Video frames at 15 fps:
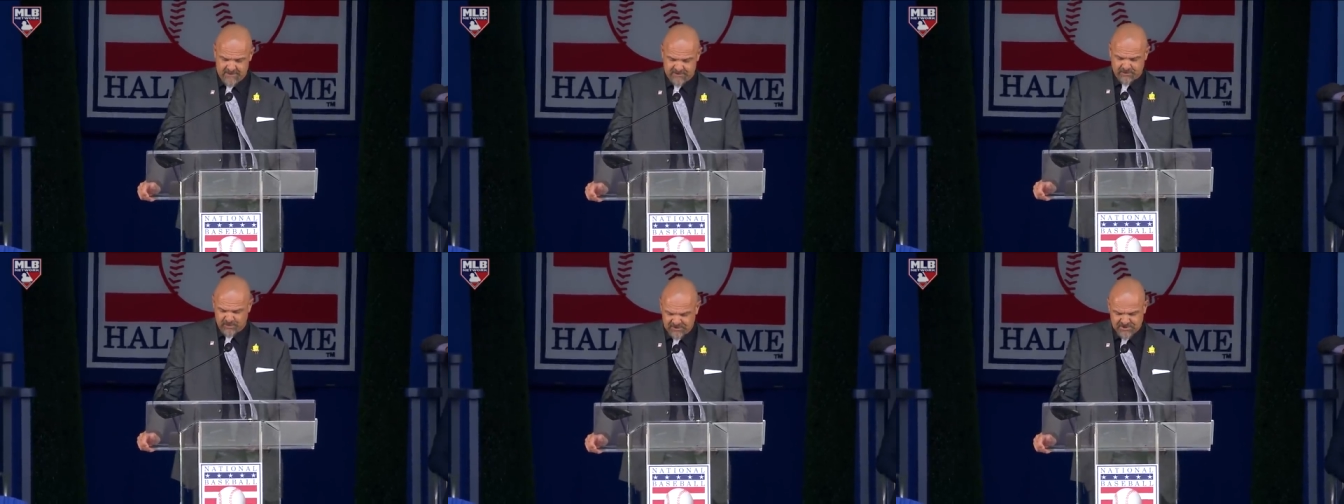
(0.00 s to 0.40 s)

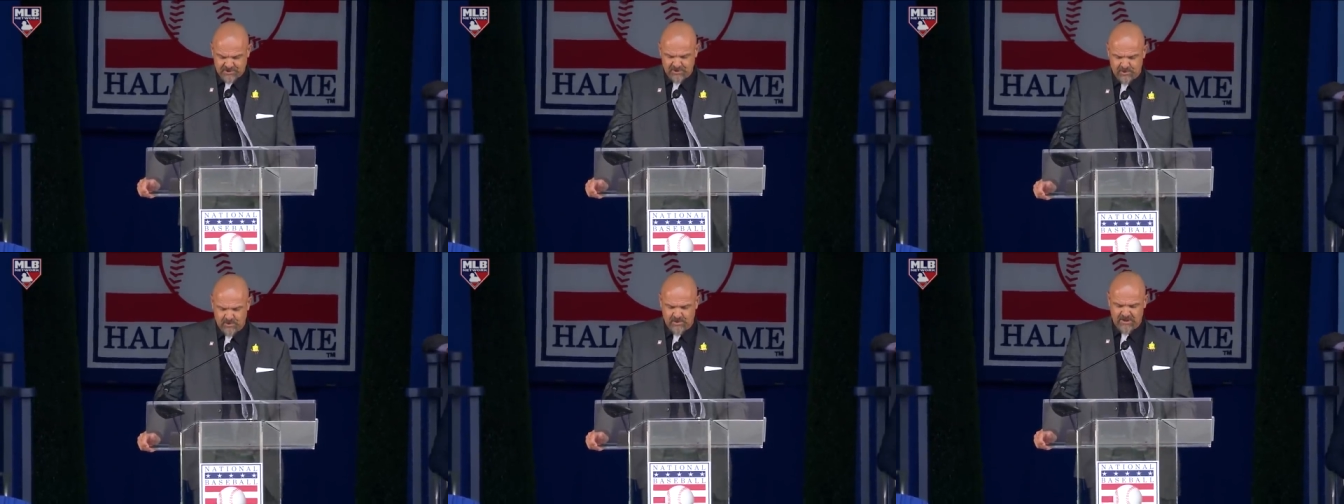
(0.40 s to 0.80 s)
To each
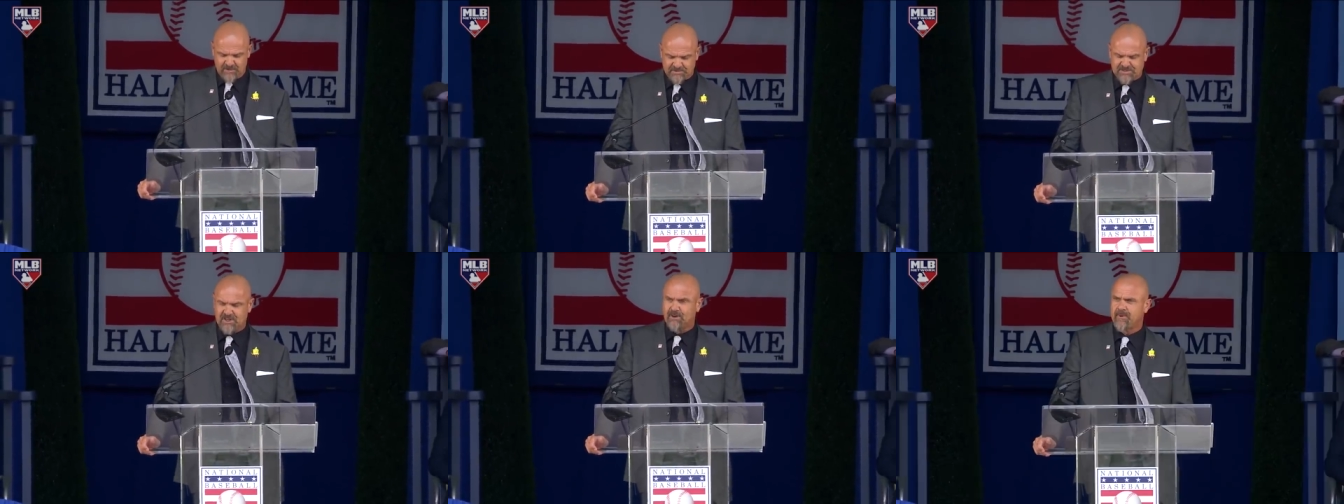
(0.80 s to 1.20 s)
of you who
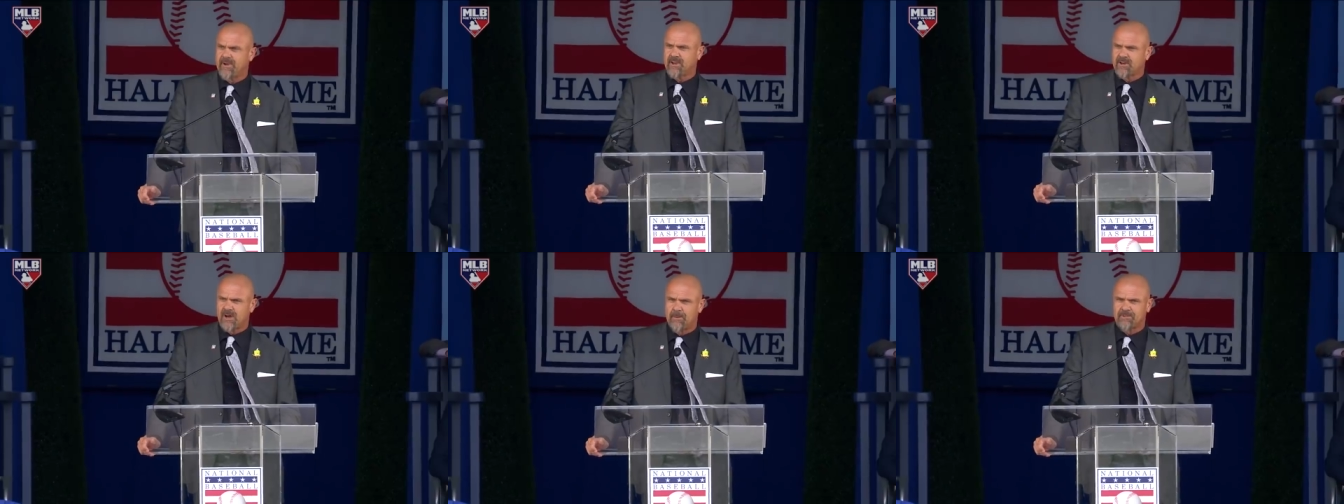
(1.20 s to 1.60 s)
helped share
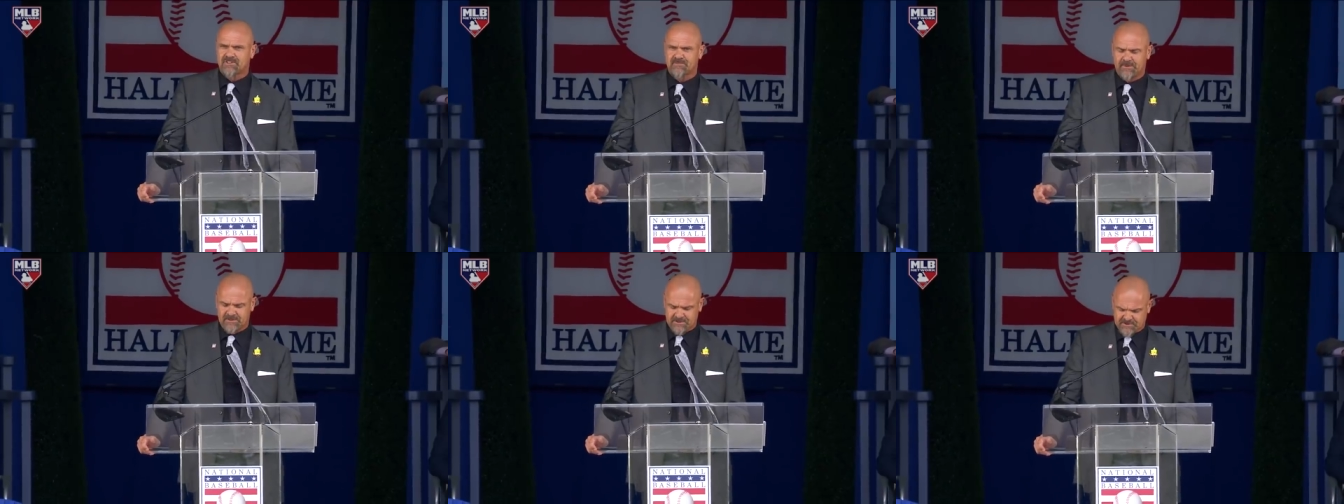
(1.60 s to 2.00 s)
my
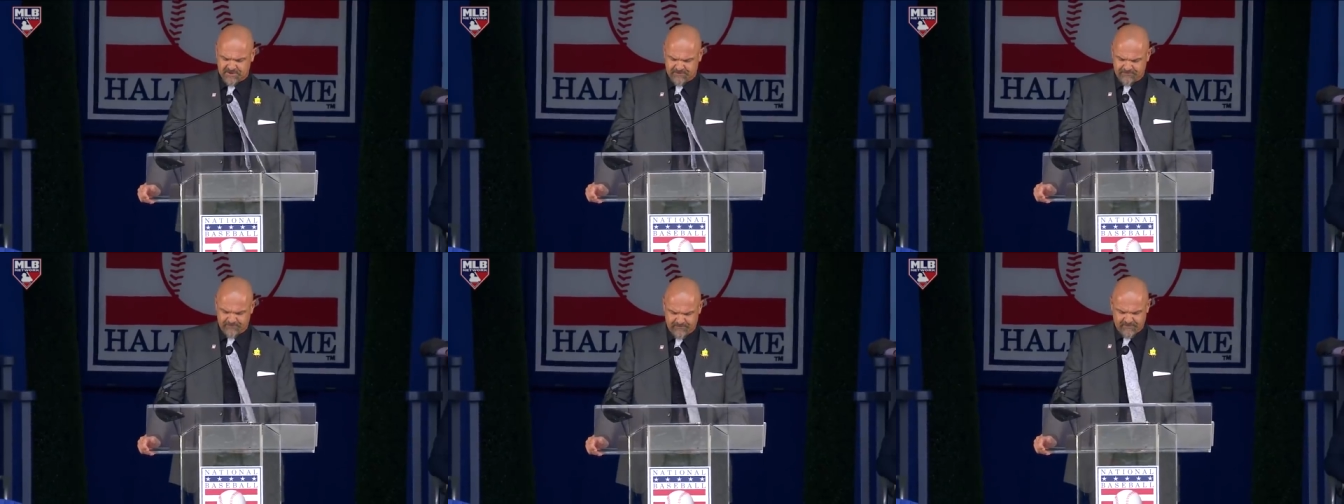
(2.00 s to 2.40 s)

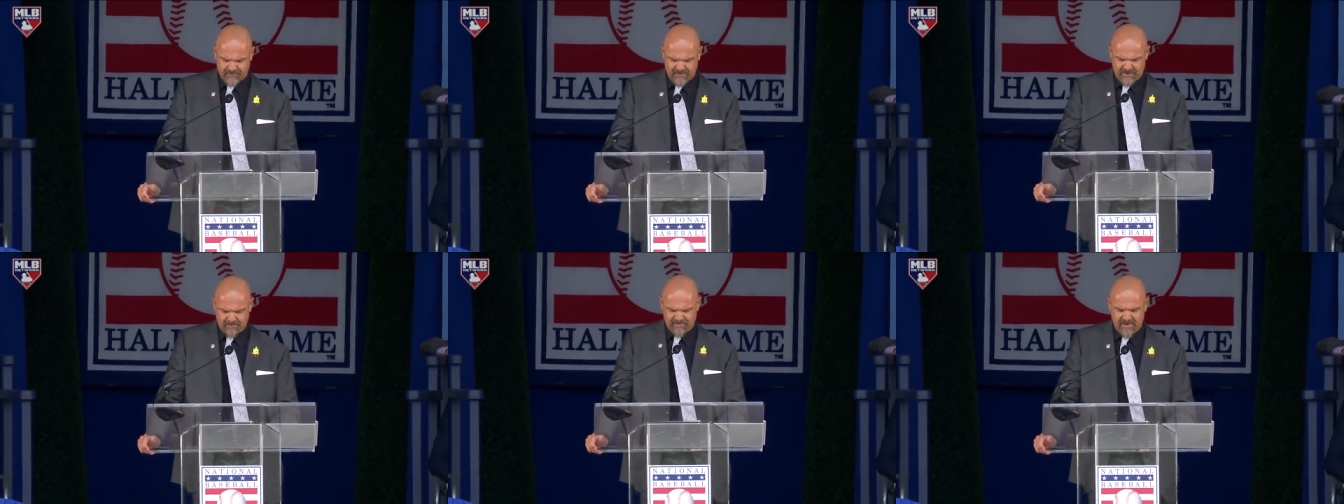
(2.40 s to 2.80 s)
accomplishments,
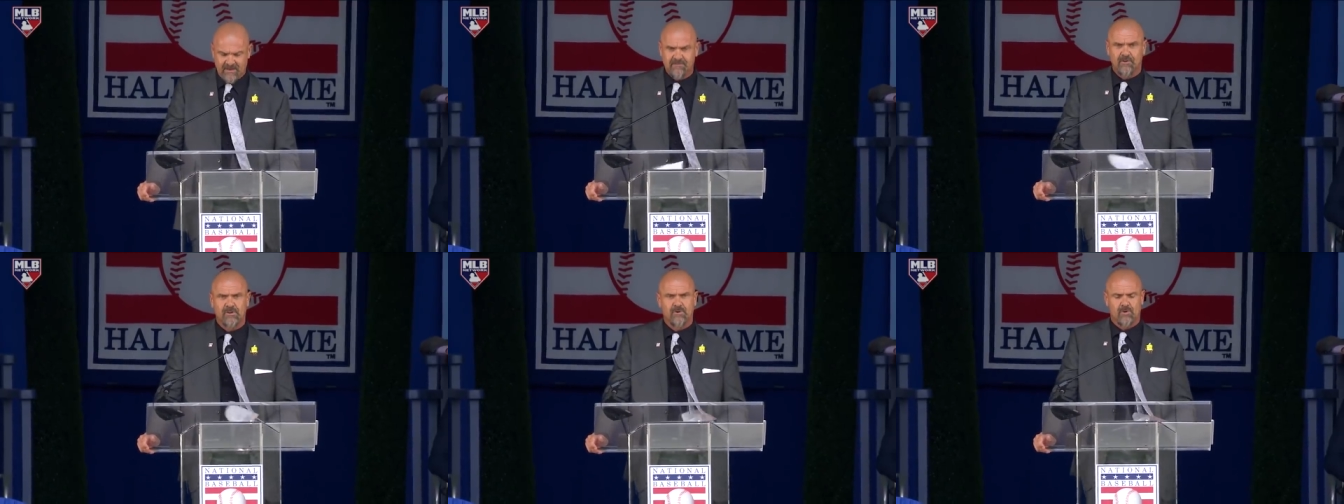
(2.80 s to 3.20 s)
I'm
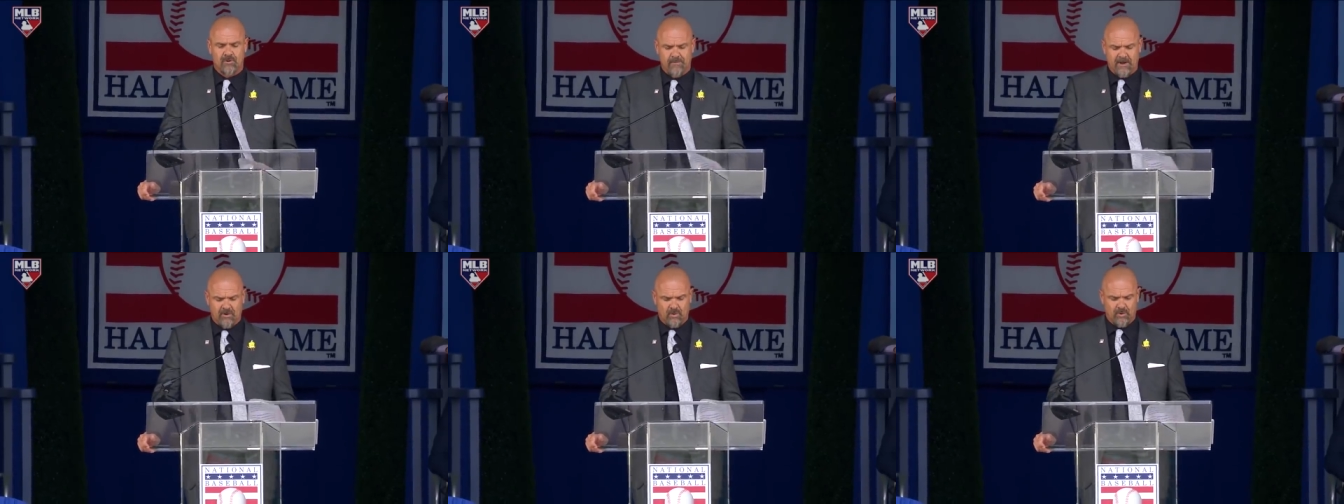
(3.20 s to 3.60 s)
thankful you were
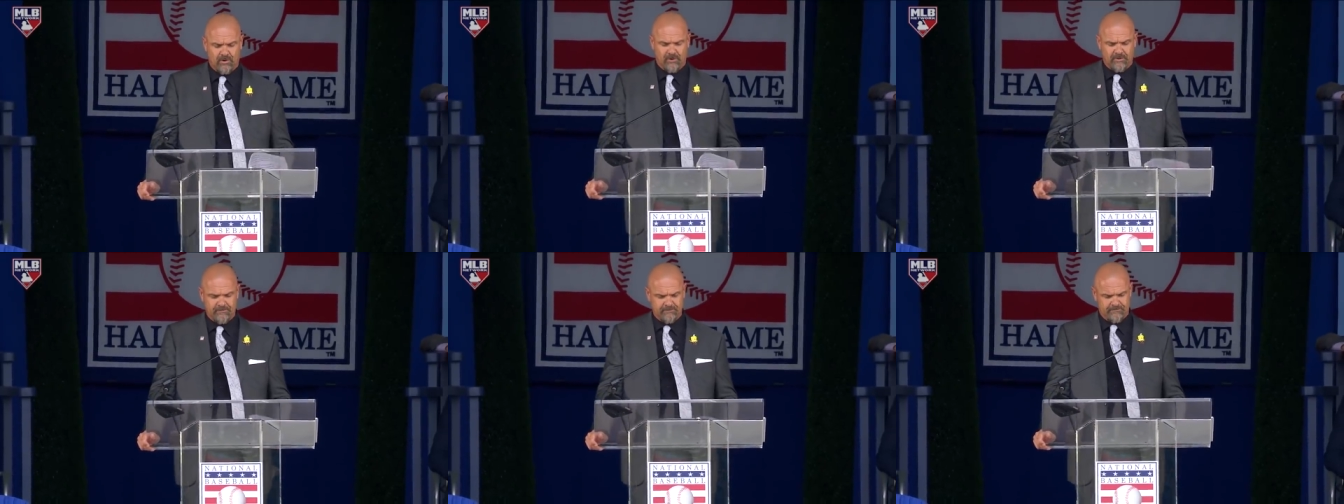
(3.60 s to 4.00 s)
in my corner.